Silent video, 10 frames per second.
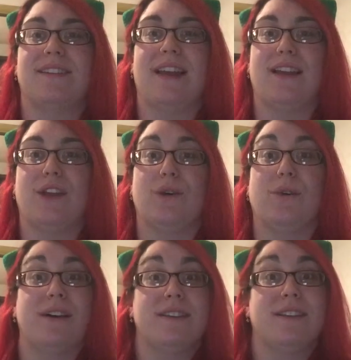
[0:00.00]
to take
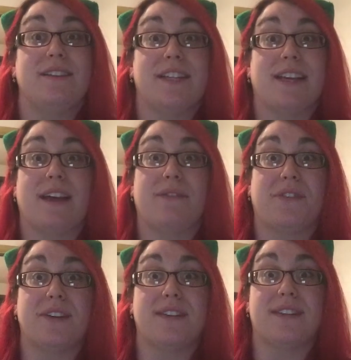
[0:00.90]
you until you take that
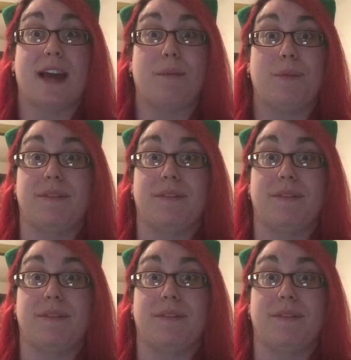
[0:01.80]
first step